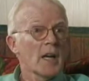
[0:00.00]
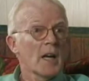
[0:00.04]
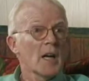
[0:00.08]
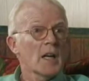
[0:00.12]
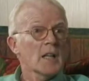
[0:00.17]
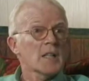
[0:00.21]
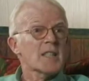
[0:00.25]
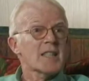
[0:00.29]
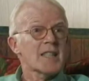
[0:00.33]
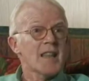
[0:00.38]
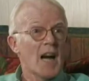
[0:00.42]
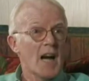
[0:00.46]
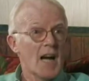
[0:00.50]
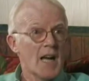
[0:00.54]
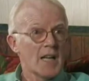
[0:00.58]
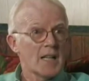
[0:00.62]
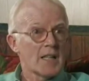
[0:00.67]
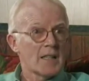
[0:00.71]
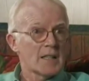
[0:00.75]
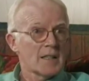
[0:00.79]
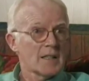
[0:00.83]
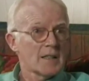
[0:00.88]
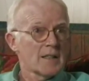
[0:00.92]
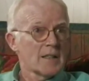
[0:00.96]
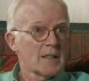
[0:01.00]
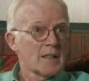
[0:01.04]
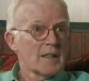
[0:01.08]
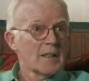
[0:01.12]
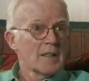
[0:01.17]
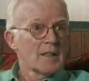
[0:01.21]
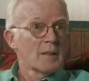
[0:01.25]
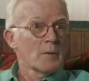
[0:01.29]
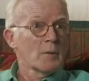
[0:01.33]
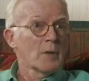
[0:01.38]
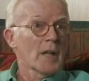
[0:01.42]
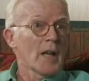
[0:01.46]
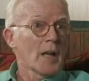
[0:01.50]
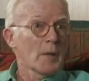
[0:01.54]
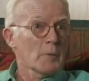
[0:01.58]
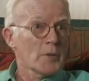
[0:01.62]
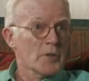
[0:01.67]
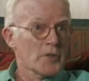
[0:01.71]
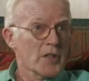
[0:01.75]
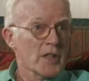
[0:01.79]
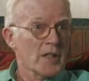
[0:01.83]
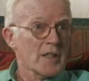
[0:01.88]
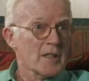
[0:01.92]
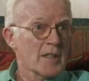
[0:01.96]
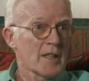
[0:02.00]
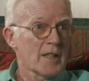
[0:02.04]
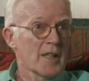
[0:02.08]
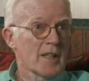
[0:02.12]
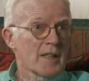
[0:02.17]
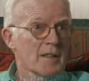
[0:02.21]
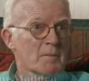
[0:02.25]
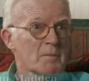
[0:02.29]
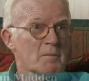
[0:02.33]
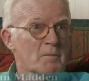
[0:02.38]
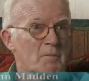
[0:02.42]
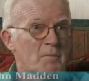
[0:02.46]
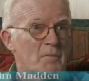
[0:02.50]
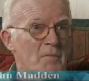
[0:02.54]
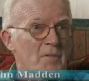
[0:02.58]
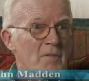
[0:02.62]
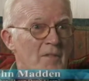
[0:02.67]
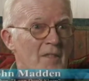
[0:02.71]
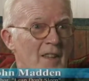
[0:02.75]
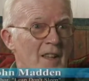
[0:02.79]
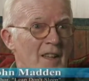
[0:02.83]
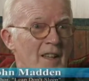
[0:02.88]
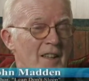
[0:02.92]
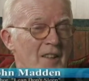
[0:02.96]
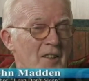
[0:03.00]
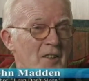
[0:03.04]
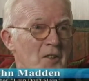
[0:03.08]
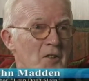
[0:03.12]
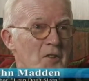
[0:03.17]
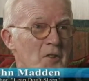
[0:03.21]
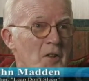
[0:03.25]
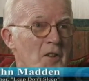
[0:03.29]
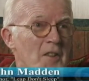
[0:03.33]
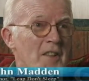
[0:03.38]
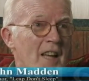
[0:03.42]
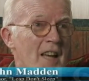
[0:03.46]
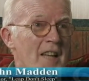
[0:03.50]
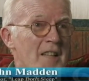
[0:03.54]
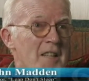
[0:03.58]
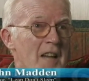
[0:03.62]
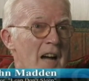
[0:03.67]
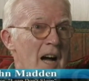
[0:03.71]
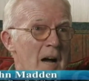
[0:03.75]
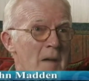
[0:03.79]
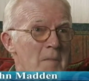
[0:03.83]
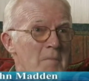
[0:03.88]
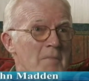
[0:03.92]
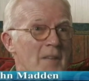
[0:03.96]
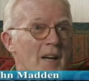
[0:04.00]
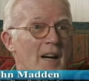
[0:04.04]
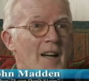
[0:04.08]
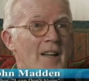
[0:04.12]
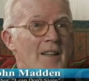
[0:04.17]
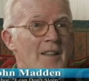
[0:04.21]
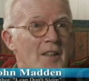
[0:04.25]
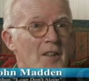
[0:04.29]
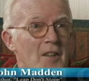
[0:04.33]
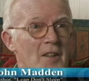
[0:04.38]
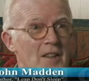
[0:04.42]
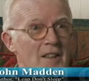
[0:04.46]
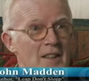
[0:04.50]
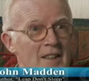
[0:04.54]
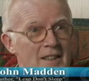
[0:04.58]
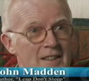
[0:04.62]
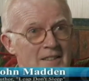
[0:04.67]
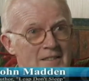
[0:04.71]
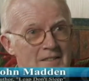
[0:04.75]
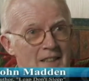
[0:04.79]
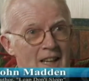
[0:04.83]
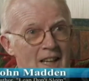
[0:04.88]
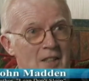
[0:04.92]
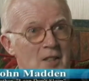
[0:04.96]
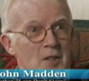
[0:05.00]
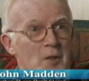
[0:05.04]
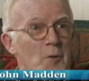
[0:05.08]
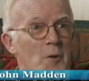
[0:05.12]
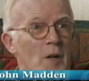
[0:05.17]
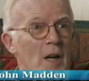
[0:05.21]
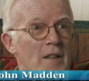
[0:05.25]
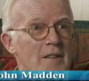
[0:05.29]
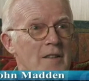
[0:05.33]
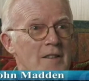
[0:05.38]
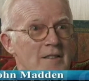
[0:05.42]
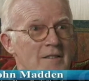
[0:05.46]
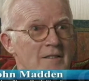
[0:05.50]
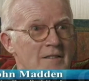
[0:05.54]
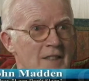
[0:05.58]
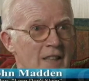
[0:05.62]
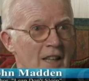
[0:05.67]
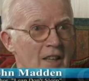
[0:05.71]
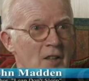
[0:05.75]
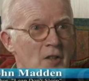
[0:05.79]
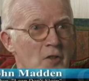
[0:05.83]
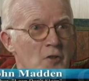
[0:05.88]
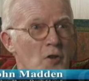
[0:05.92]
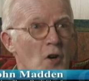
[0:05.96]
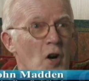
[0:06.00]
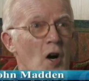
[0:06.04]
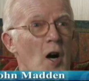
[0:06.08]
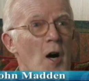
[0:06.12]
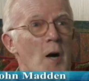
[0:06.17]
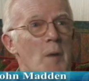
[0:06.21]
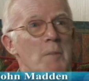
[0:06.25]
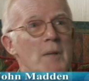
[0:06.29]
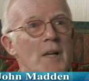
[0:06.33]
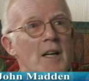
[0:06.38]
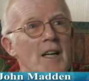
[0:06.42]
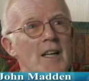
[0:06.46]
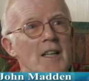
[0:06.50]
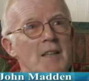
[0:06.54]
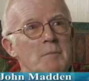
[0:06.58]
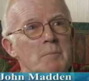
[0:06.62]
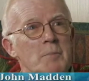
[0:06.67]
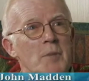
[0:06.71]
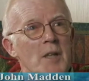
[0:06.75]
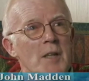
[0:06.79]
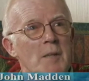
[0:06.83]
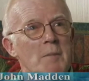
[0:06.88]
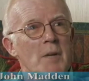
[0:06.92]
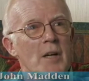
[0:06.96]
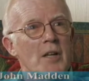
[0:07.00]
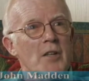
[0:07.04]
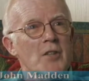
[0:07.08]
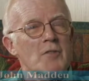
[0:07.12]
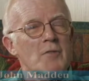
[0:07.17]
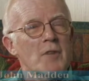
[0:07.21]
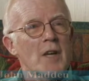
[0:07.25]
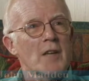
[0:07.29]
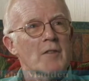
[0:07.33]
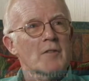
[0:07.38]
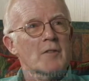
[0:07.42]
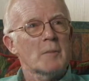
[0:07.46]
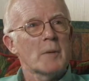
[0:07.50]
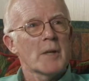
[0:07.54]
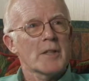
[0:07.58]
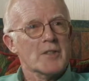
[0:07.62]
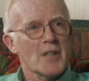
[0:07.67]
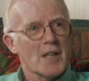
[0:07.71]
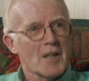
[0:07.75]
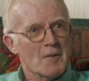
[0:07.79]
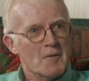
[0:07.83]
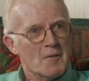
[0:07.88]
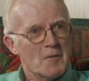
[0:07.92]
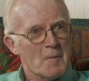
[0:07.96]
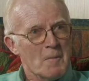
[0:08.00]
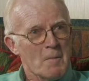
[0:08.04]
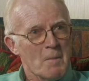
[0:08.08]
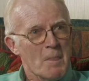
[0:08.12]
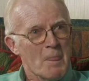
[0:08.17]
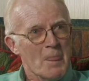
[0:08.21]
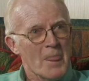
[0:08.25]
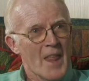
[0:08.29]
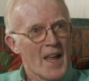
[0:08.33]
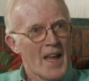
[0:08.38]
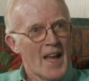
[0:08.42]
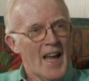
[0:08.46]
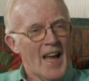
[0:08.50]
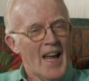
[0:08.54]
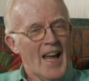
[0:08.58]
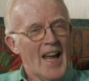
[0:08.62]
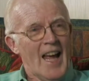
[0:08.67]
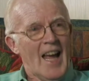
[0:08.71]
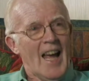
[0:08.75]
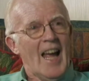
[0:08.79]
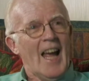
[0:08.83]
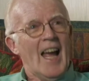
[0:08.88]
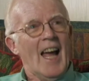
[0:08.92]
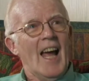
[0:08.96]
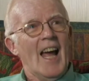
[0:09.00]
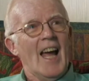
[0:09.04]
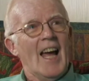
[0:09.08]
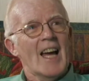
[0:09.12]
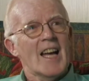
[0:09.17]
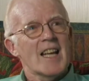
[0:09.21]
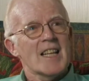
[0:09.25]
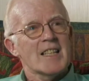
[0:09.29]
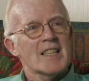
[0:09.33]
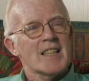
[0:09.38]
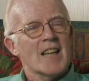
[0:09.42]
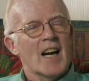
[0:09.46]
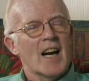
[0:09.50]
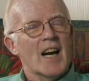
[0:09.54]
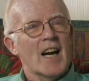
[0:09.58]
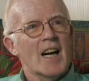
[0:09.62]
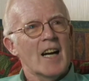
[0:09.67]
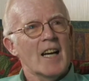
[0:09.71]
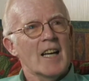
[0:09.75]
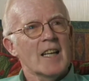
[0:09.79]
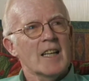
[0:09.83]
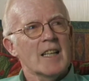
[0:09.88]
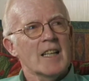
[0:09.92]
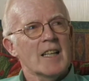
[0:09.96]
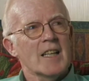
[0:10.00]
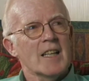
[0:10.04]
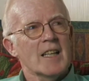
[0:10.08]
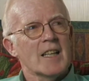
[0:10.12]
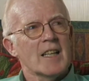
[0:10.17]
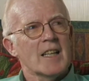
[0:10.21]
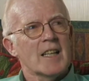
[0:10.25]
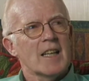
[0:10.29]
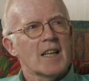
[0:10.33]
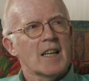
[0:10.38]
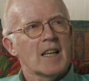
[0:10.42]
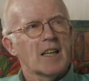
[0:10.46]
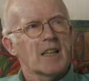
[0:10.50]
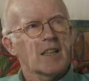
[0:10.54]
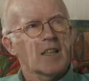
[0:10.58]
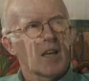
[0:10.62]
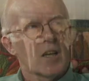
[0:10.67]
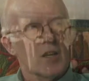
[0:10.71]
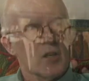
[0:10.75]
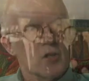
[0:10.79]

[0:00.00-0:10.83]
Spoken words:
aunt died when I was 16. So at that time, I literally had to go out and get a job and pretty much fend for myself. And I got